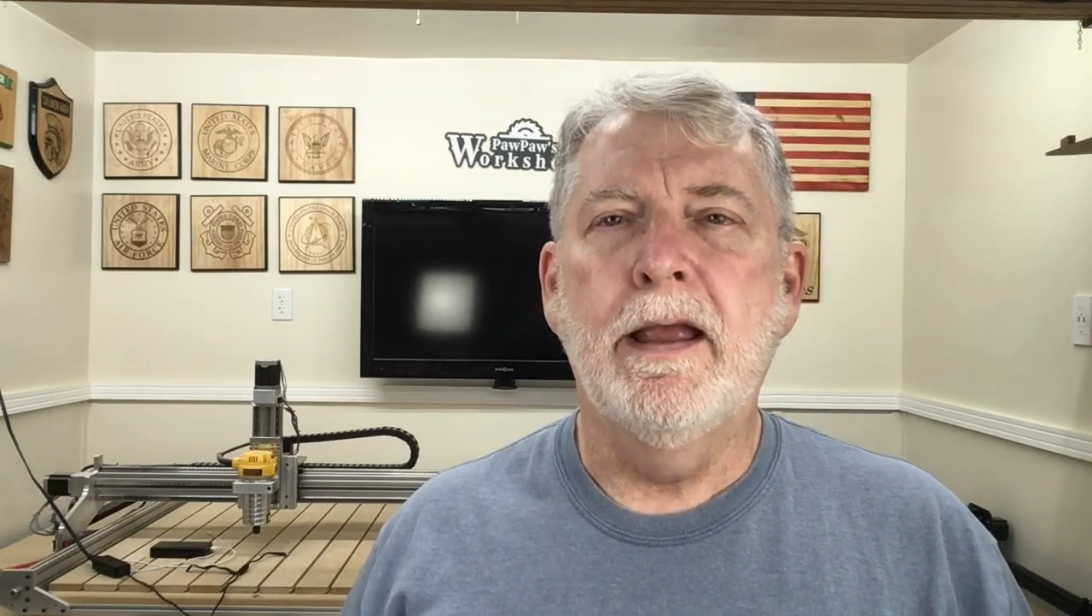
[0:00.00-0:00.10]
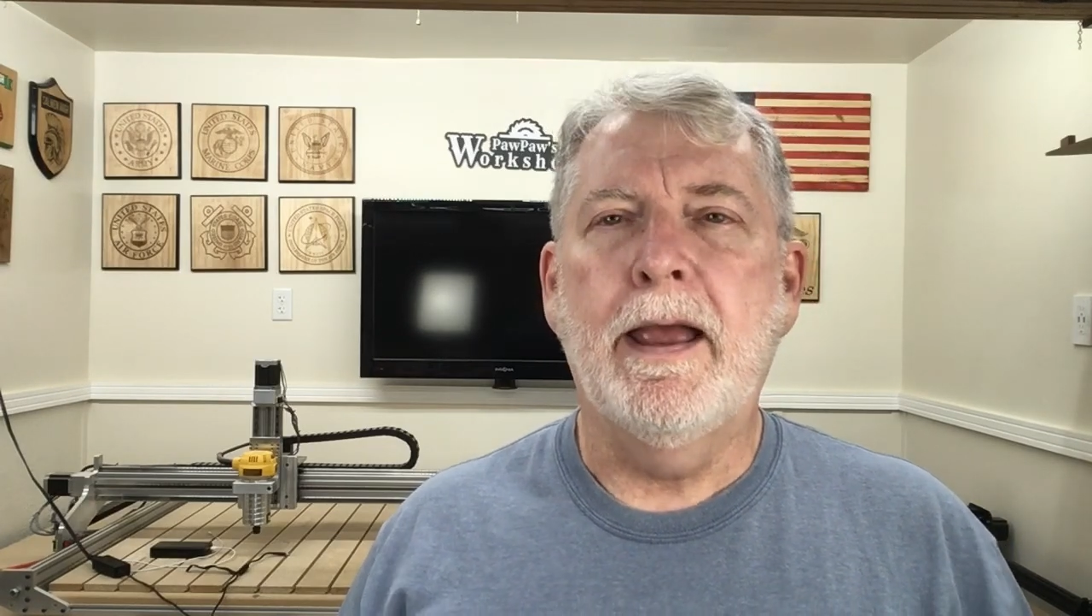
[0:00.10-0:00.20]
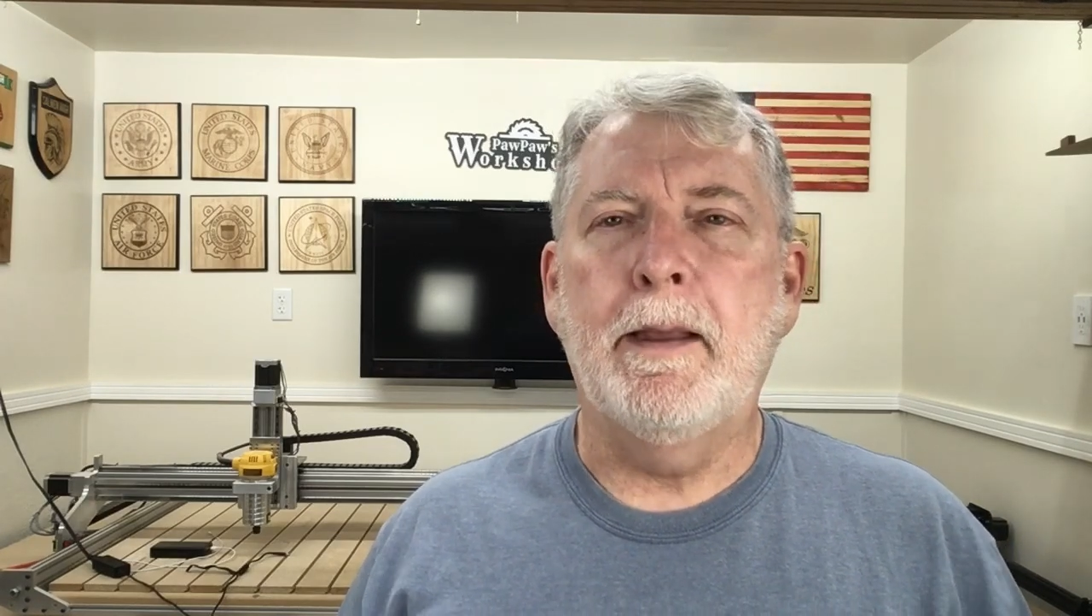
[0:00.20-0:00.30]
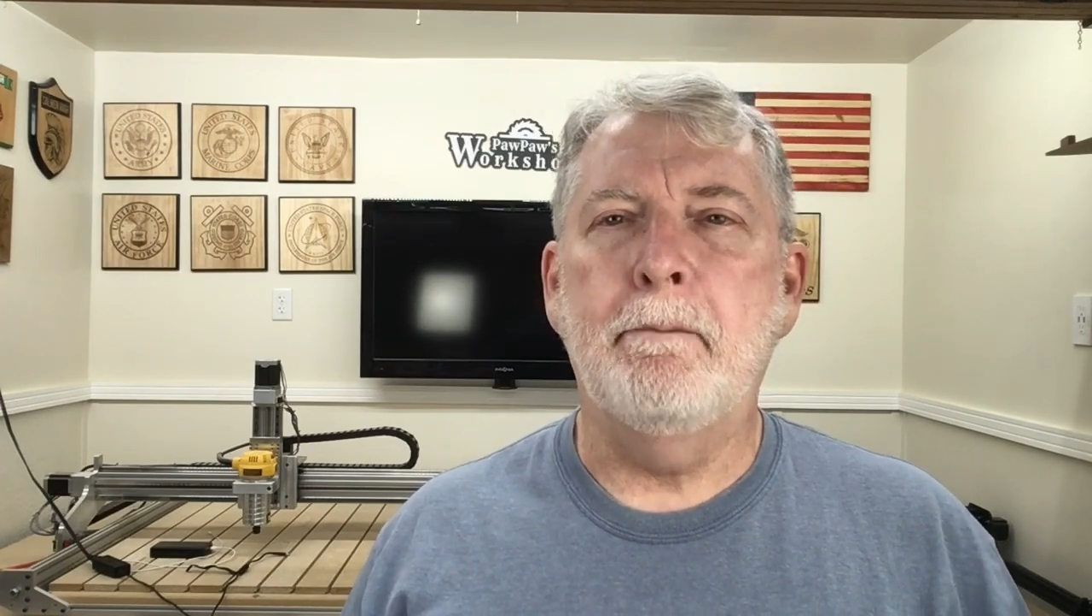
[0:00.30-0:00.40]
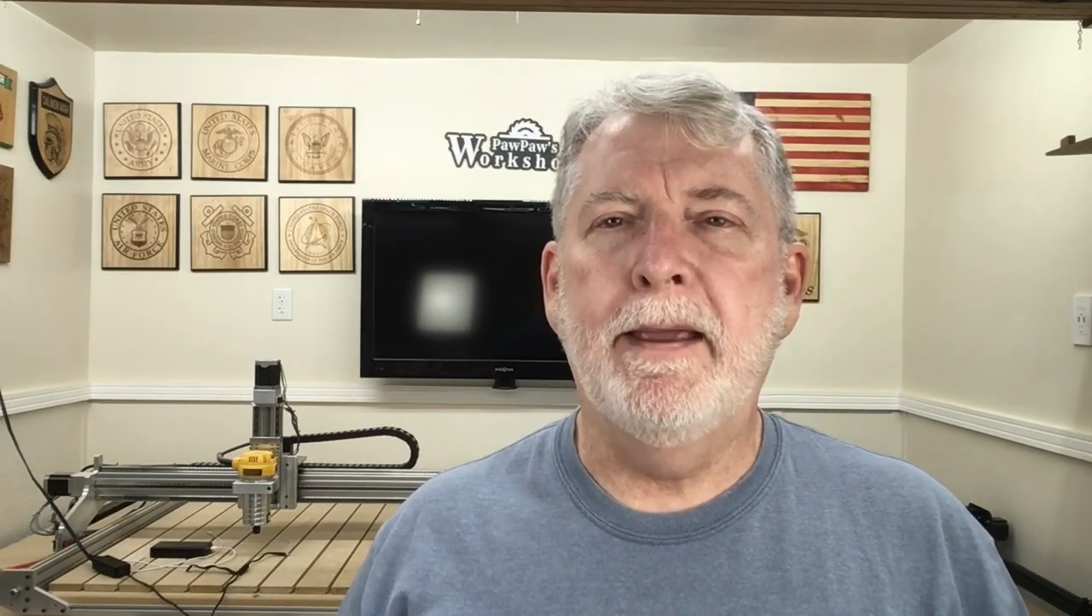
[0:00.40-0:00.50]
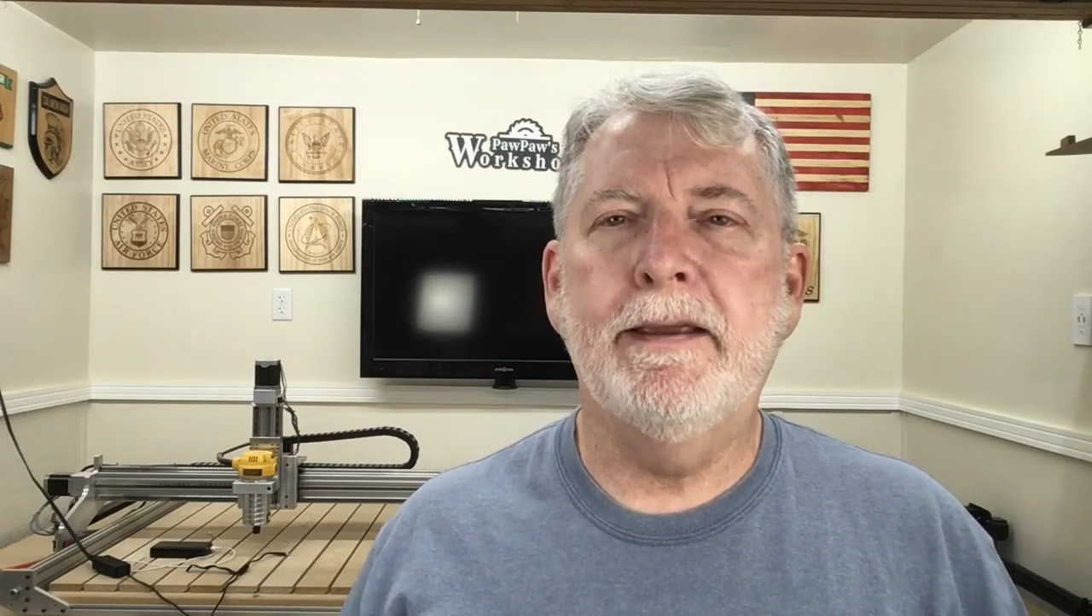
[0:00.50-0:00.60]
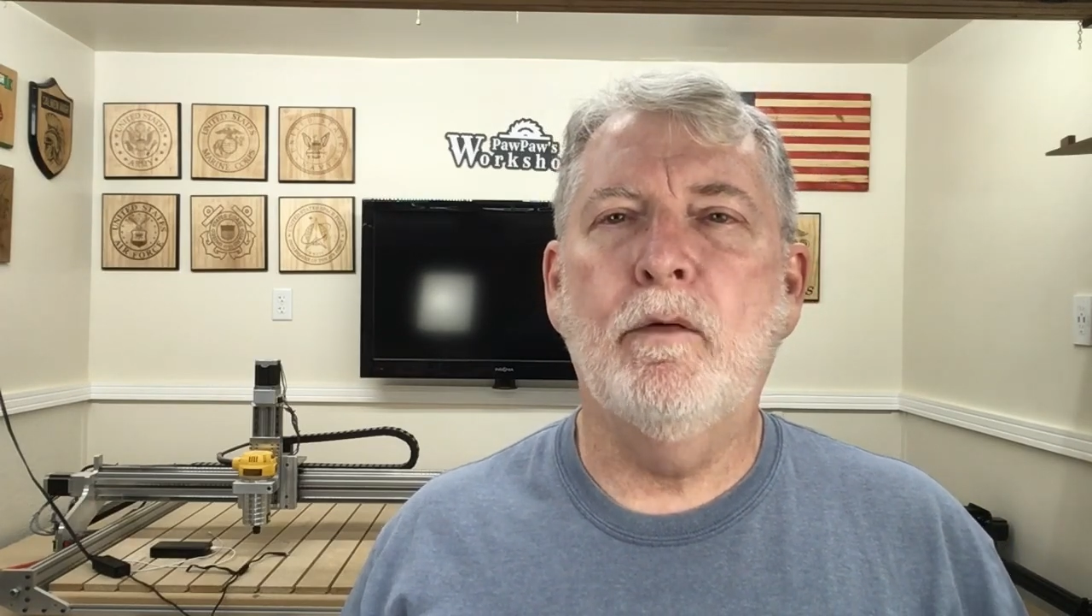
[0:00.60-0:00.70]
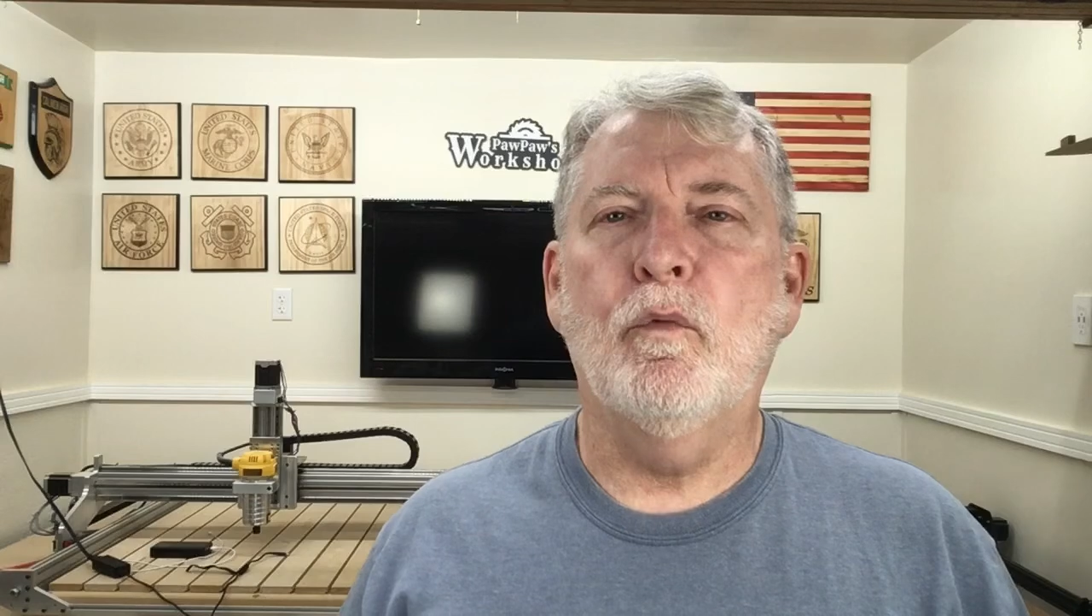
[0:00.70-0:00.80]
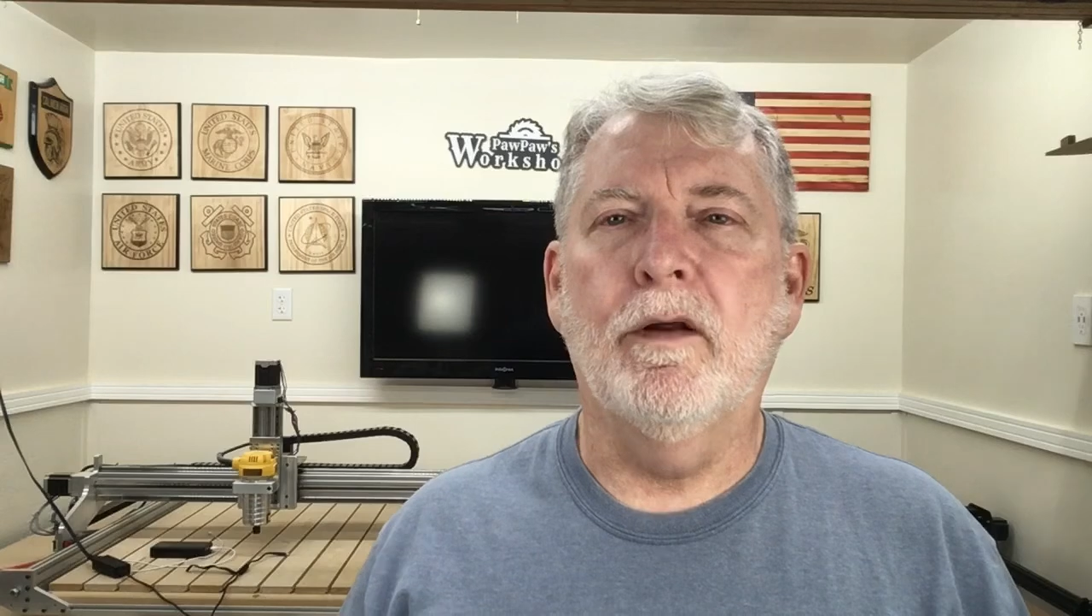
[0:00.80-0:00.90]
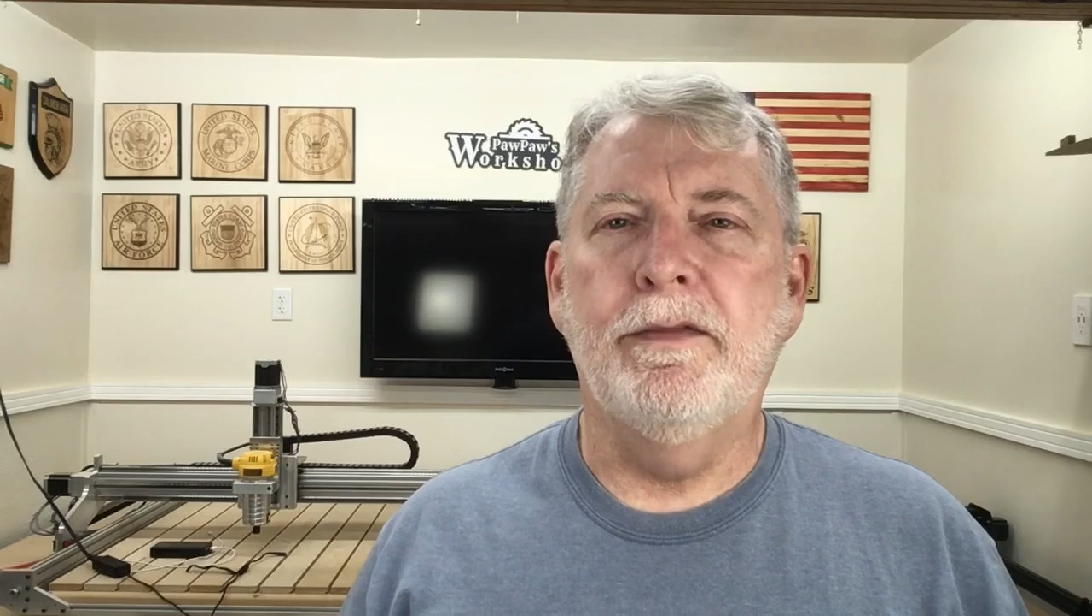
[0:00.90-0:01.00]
and make it where